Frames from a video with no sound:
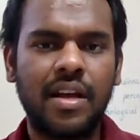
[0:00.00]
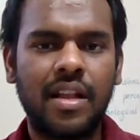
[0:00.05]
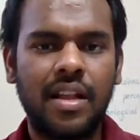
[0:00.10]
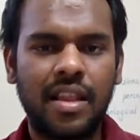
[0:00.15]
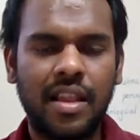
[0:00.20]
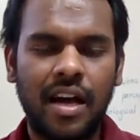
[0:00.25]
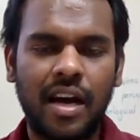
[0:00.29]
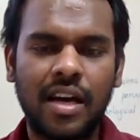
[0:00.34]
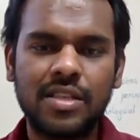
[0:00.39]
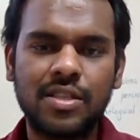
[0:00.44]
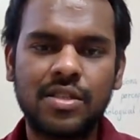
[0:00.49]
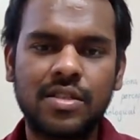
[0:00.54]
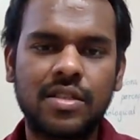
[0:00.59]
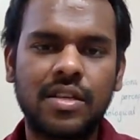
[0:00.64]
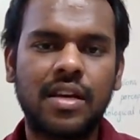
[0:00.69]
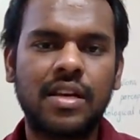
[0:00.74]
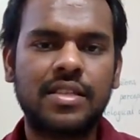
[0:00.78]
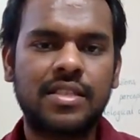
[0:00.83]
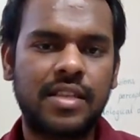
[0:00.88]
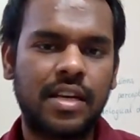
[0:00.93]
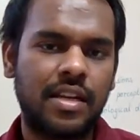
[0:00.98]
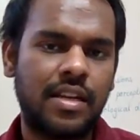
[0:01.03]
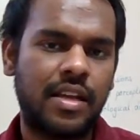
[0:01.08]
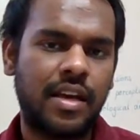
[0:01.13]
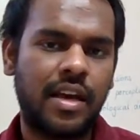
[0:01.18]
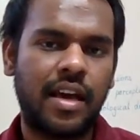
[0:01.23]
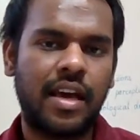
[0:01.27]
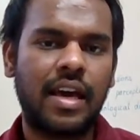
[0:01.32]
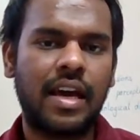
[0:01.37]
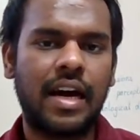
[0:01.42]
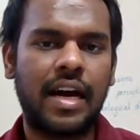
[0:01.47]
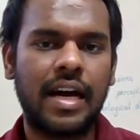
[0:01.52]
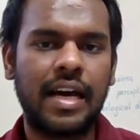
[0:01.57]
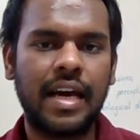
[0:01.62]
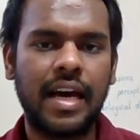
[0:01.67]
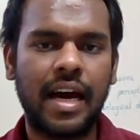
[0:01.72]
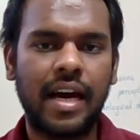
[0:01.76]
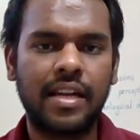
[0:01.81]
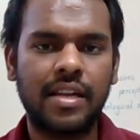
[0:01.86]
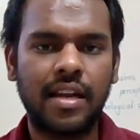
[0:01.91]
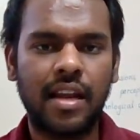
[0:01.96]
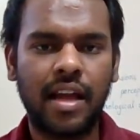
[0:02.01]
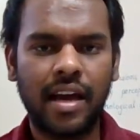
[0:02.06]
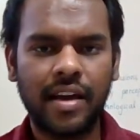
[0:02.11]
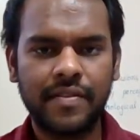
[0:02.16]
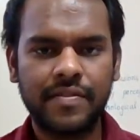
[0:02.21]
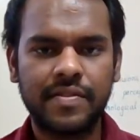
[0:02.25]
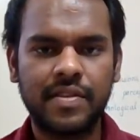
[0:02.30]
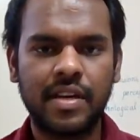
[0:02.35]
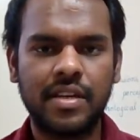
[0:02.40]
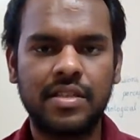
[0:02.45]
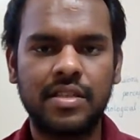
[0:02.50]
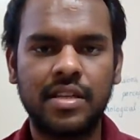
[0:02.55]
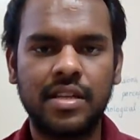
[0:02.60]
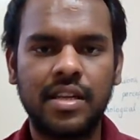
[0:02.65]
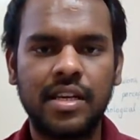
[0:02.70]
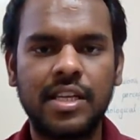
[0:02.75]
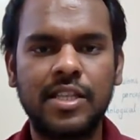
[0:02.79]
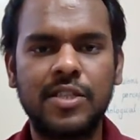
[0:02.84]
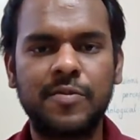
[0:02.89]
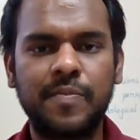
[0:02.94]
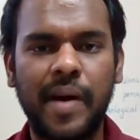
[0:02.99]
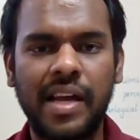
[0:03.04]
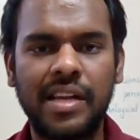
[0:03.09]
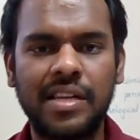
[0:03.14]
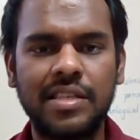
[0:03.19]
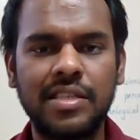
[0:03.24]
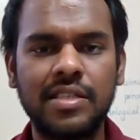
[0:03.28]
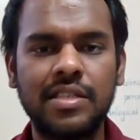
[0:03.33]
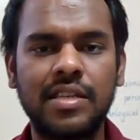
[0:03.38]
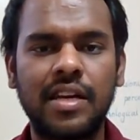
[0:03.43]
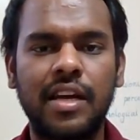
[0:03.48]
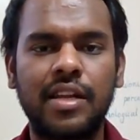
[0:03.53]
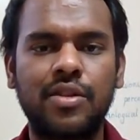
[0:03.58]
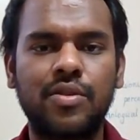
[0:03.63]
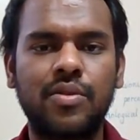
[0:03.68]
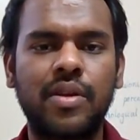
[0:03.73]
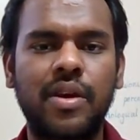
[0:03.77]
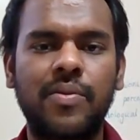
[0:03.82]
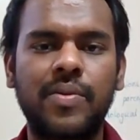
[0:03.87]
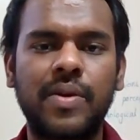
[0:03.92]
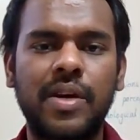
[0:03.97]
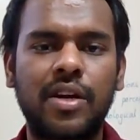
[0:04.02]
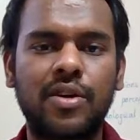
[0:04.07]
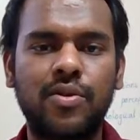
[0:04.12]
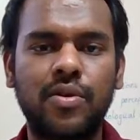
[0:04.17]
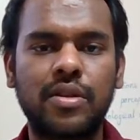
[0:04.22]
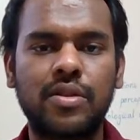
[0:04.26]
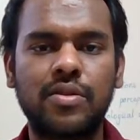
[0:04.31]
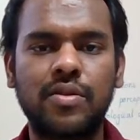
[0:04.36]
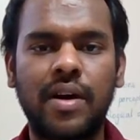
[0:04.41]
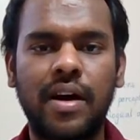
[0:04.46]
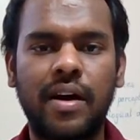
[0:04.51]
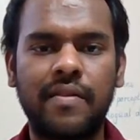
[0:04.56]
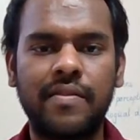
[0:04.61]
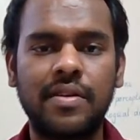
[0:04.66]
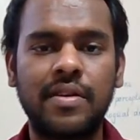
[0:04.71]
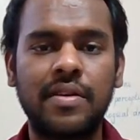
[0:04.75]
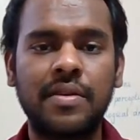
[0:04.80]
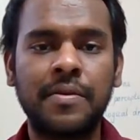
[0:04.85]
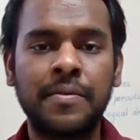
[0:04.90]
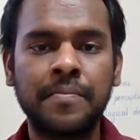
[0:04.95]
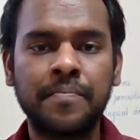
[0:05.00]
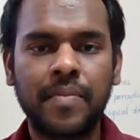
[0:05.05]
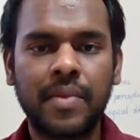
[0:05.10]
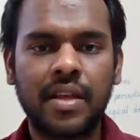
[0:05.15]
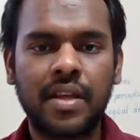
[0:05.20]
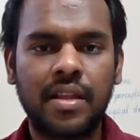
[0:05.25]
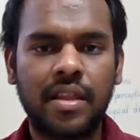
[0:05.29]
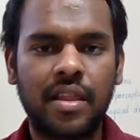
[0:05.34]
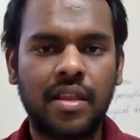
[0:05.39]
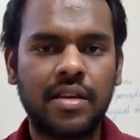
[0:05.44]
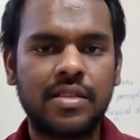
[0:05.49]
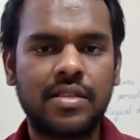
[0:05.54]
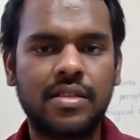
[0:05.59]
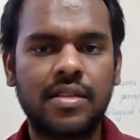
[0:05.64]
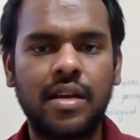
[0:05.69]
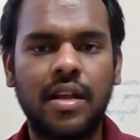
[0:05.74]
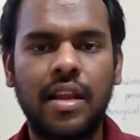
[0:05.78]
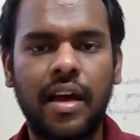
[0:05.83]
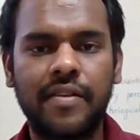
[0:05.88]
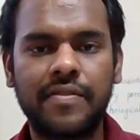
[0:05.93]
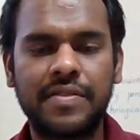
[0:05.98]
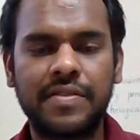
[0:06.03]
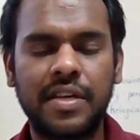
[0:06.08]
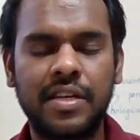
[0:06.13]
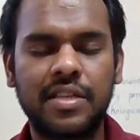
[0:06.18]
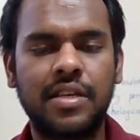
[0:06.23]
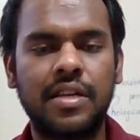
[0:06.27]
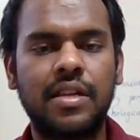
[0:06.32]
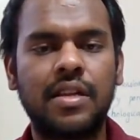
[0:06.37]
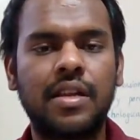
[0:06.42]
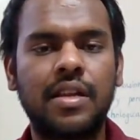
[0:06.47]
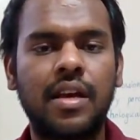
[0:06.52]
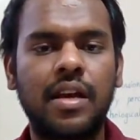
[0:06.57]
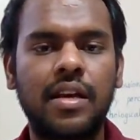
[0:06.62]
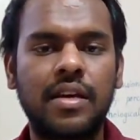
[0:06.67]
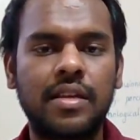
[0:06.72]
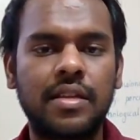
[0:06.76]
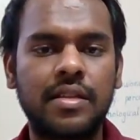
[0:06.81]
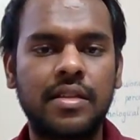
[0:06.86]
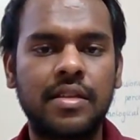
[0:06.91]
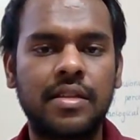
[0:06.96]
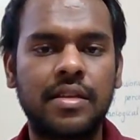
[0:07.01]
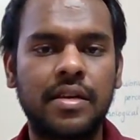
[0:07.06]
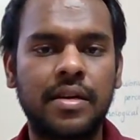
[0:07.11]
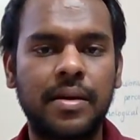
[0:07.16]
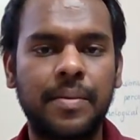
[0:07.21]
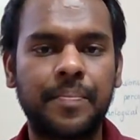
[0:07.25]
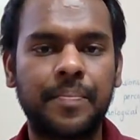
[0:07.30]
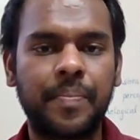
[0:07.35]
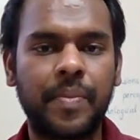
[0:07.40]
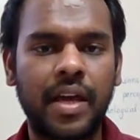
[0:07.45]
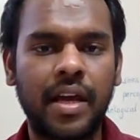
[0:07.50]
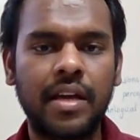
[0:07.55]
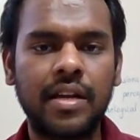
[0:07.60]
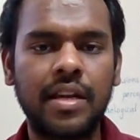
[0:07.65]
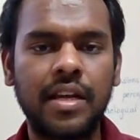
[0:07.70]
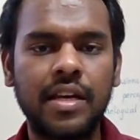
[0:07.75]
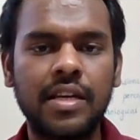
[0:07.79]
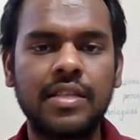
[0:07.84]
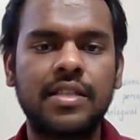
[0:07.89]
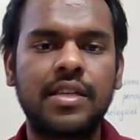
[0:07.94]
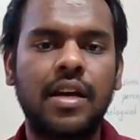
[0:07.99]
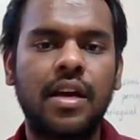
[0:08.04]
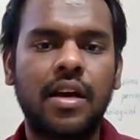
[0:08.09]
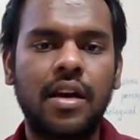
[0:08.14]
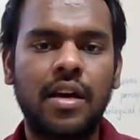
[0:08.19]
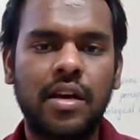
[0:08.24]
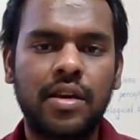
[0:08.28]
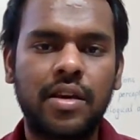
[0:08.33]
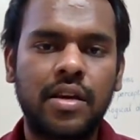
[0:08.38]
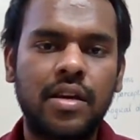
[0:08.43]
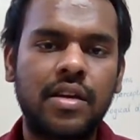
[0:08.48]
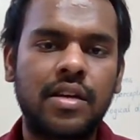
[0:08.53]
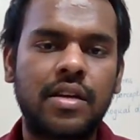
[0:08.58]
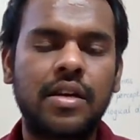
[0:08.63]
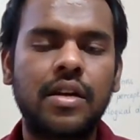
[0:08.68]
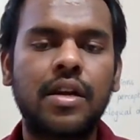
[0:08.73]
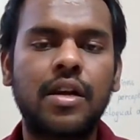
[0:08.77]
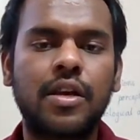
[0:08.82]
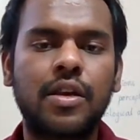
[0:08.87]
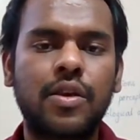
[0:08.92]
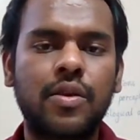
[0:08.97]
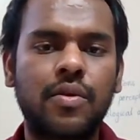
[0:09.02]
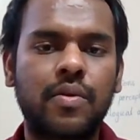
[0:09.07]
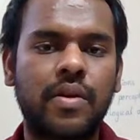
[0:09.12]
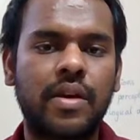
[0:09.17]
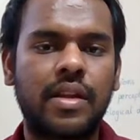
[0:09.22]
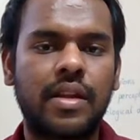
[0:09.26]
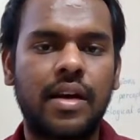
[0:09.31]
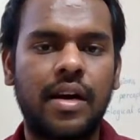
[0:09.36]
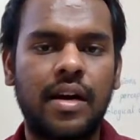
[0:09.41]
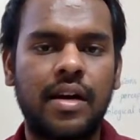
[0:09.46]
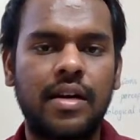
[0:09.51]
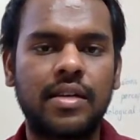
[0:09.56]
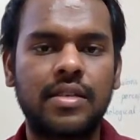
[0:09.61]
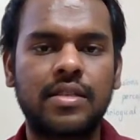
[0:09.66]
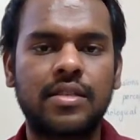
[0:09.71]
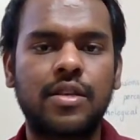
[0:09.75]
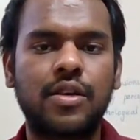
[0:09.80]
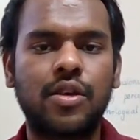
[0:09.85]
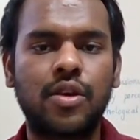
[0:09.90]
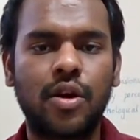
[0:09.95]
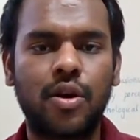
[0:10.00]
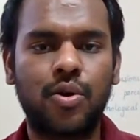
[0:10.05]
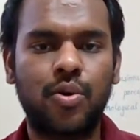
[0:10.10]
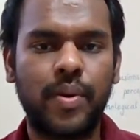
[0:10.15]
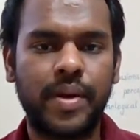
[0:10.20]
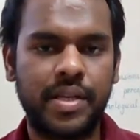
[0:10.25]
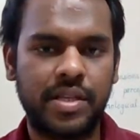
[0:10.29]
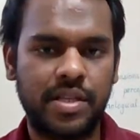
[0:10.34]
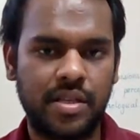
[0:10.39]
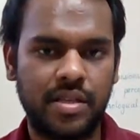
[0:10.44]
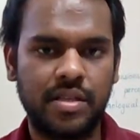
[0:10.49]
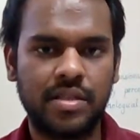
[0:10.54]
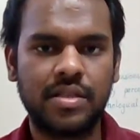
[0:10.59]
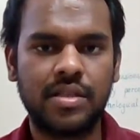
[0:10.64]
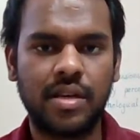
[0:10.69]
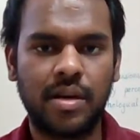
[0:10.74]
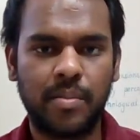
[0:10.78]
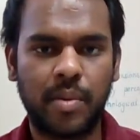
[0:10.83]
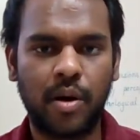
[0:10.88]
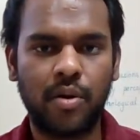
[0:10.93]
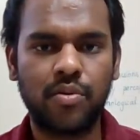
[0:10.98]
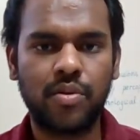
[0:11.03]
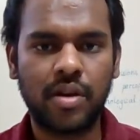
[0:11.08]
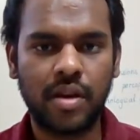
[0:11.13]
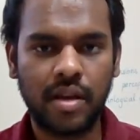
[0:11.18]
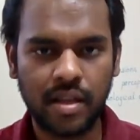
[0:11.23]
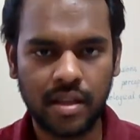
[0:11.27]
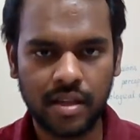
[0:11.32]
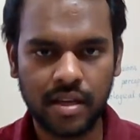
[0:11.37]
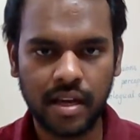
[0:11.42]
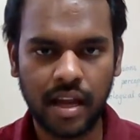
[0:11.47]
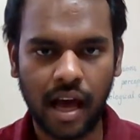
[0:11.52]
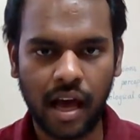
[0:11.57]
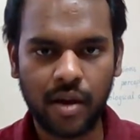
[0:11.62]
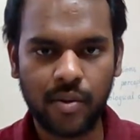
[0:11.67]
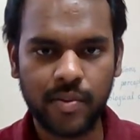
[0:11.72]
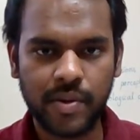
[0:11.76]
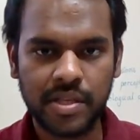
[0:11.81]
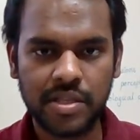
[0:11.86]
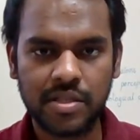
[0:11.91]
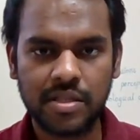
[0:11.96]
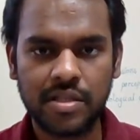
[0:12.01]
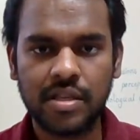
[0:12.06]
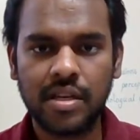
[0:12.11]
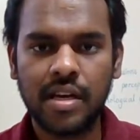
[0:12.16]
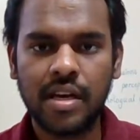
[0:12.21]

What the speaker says: Last Sunday I had a live session in Spanish, and today we are going to have this live session in English. Here you can ask your questions about Hindi language,